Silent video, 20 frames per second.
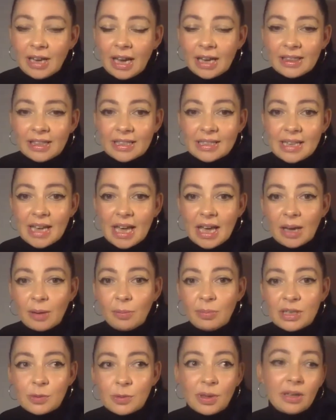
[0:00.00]
at this time
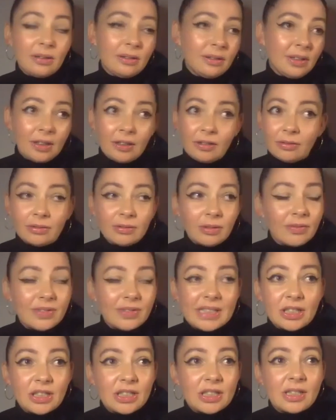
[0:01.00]
between you know
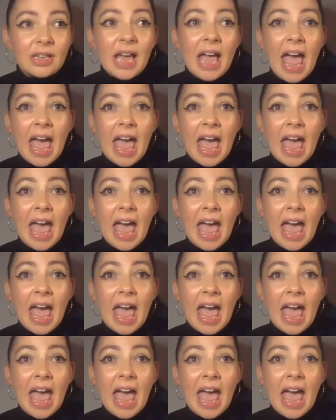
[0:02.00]
obviously just